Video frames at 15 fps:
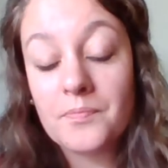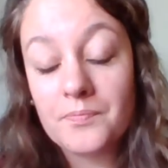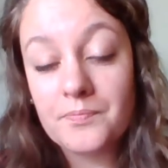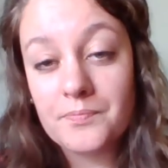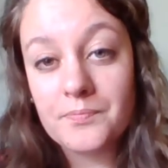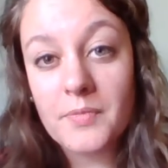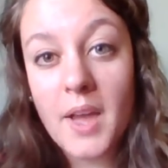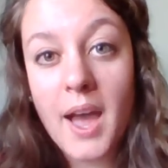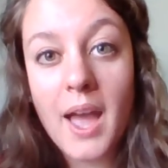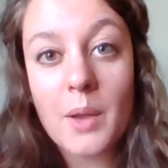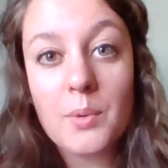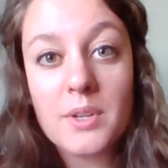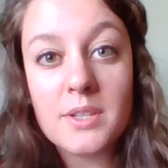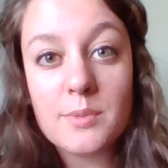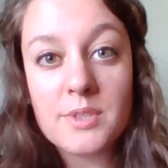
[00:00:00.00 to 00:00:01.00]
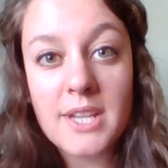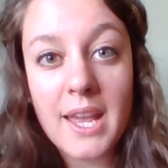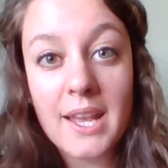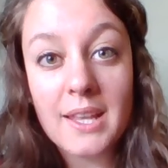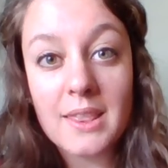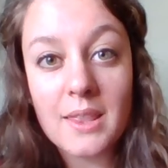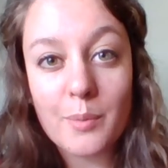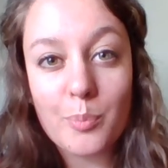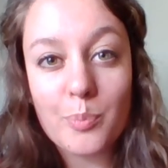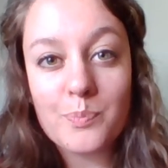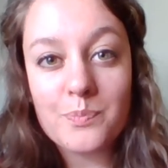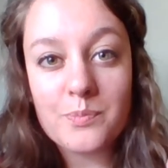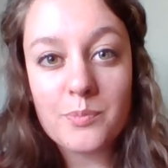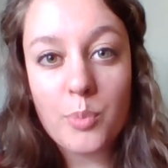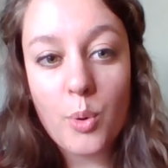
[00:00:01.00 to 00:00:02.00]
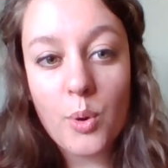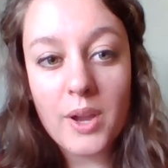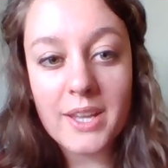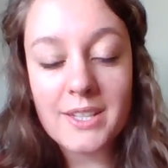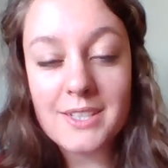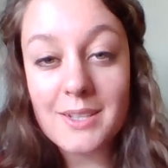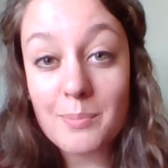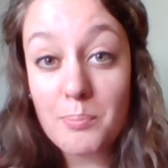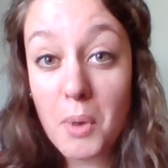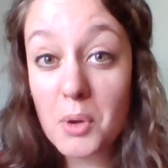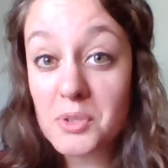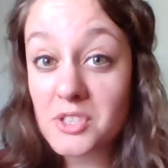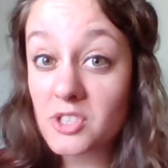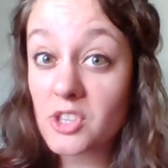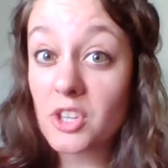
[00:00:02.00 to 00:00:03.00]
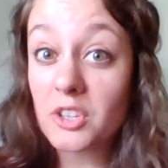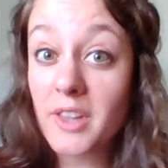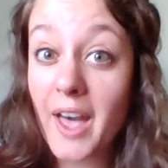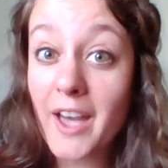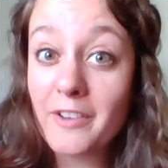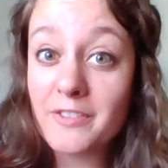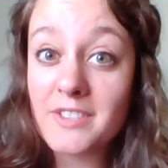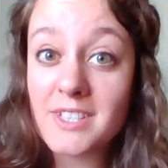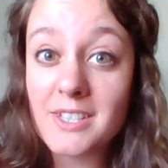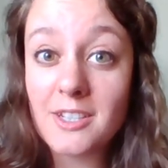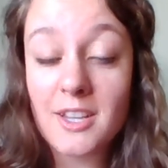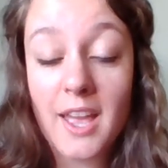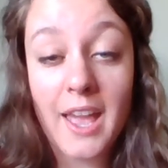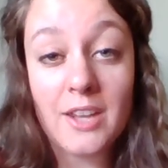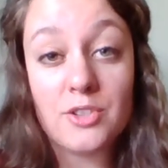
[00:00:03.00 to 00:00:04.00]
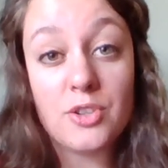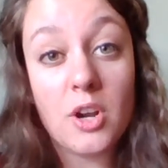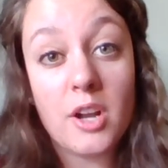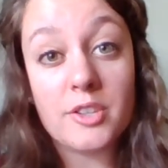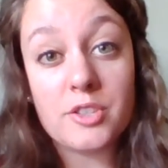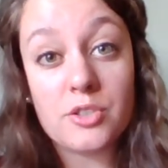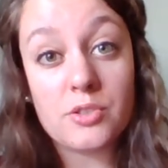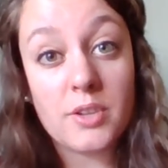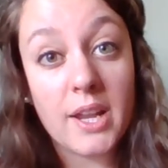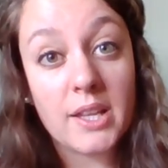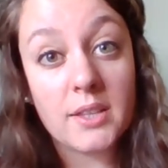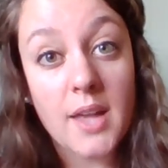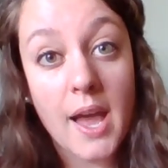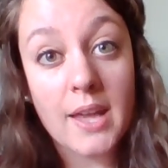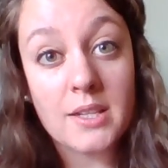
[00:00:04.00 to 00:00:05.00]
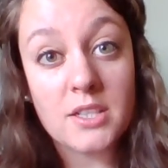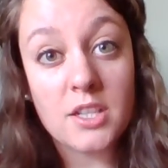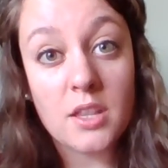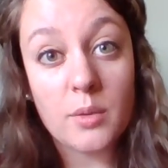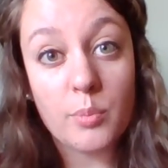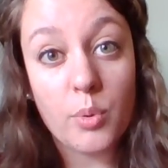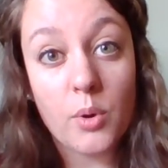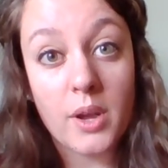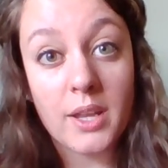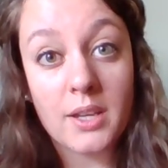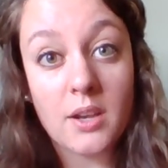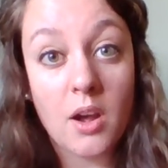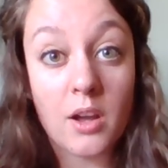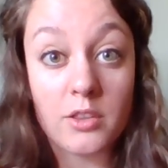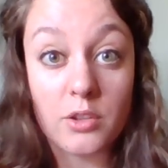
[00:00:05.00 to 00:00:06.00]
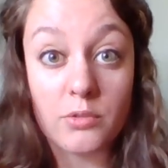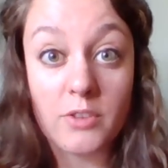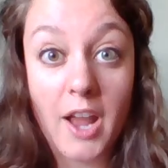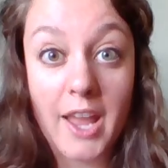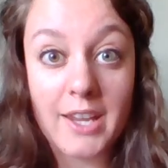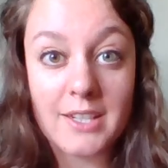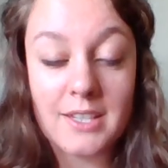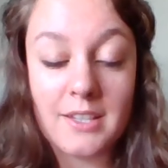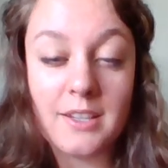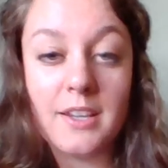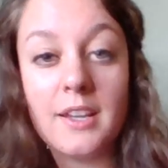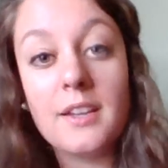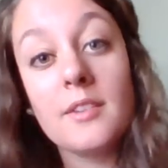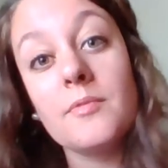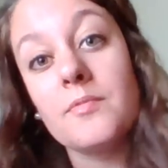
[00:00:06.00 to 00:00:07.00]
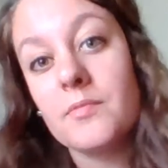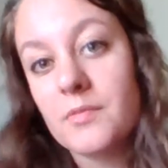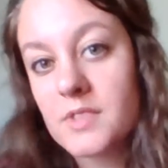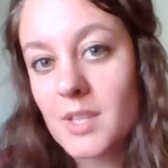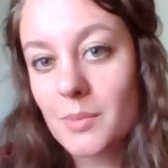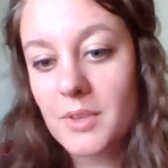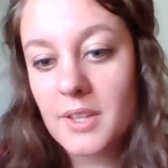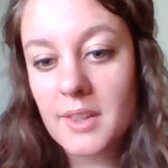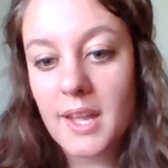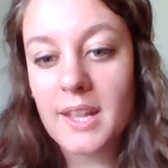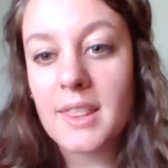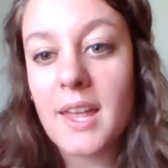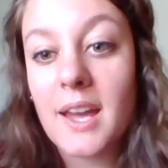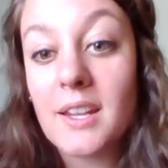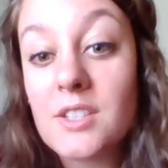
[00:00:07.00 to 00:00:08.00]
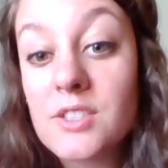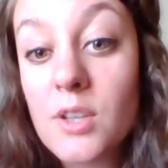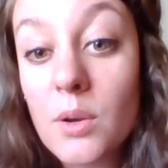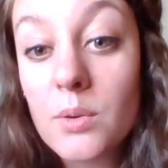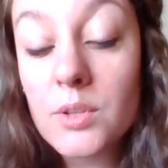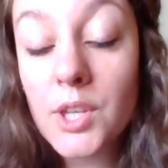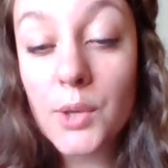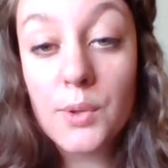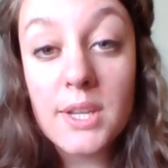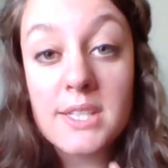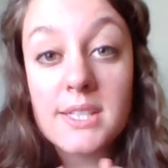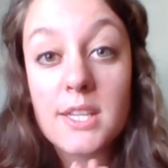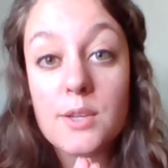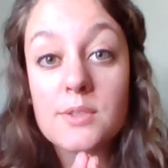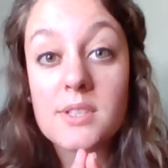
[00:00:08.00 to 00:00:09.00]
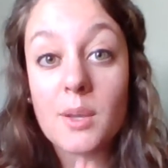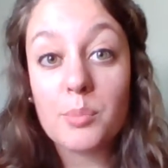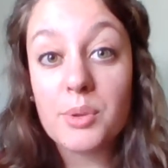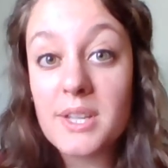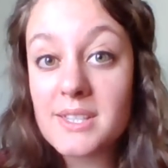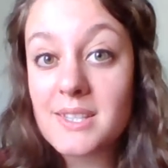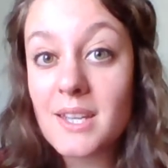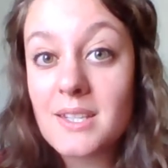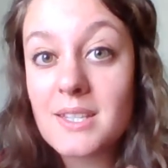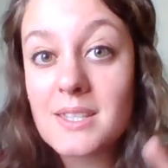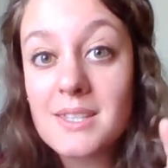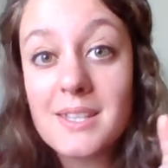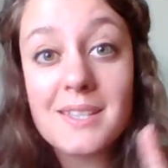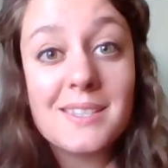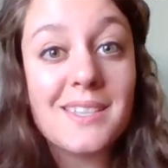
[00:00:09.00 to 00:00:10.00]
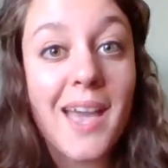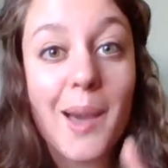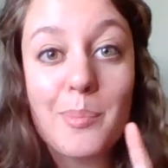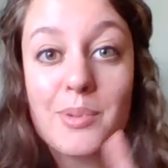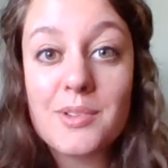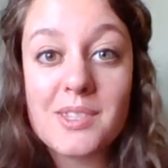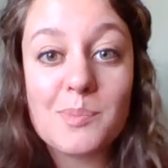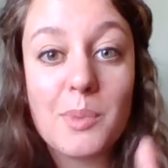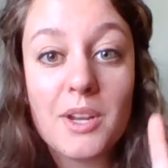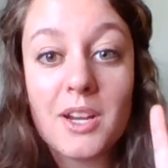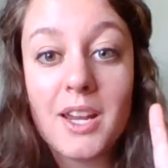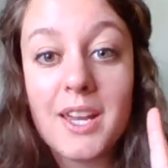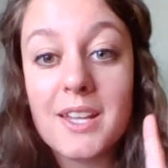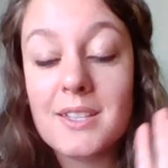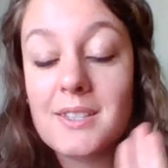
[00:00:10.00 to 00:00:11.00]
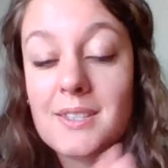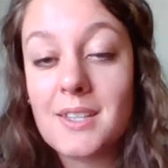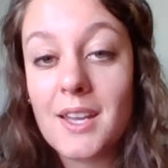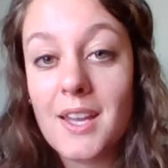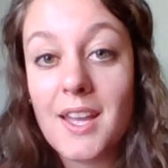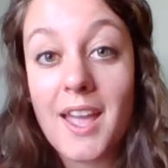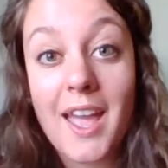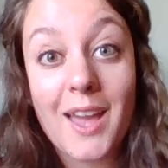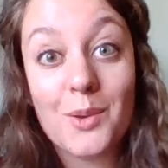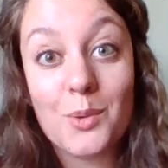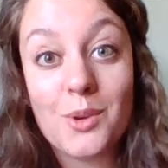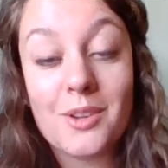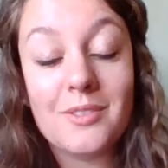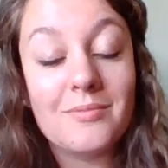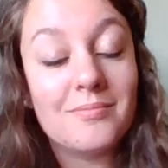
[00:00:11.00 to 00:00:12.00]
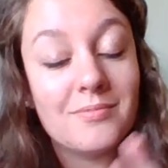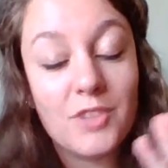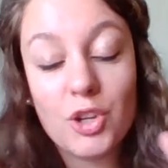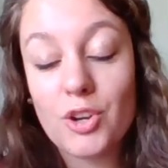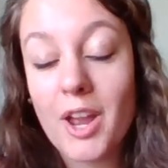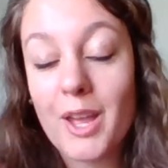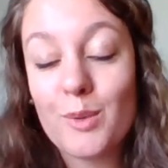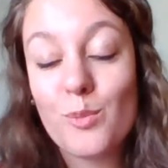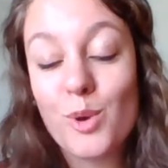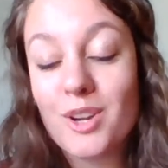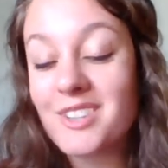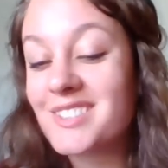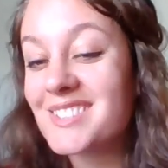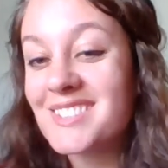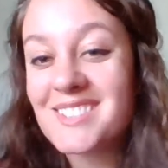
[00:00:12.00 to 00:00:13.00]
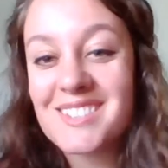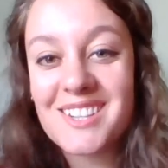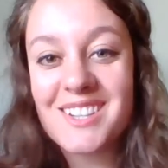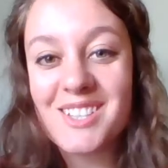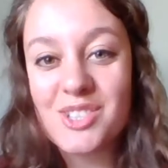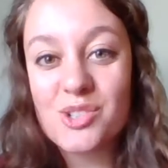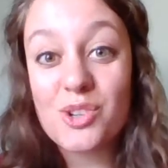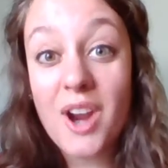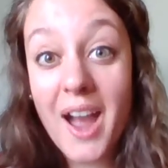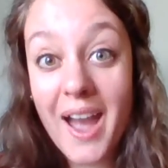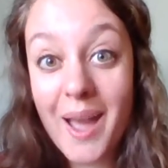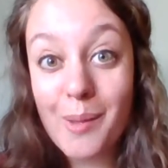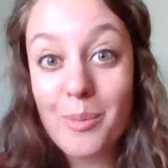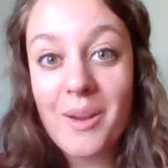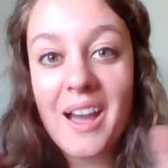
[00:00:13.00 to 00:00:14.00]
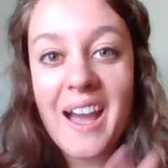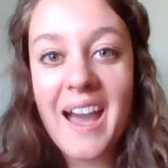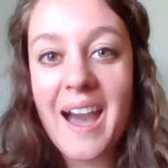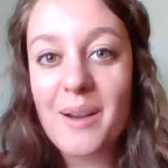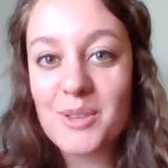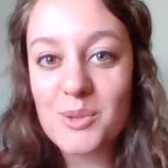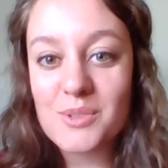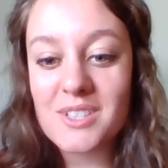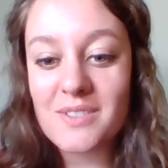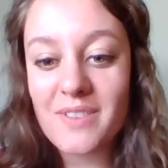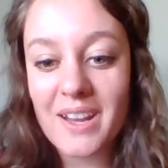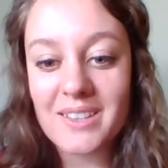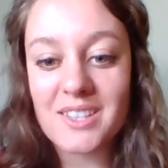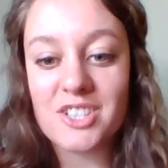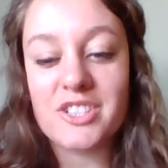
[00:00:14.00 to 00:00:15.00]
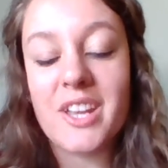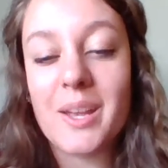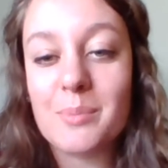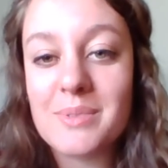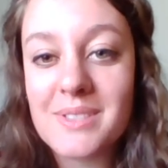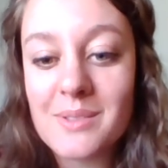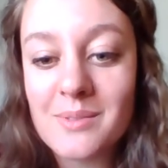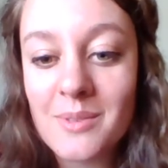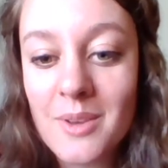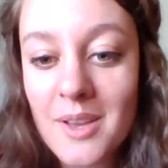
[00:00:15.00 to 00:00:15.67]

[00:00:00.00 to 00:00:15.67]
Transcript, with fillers: hmm, I would take the point most to the left and draw a straight line to the point on the right. Something like that. So you need to use complete sentences, capitals, periods, and great words to describe how you would divide the shapes.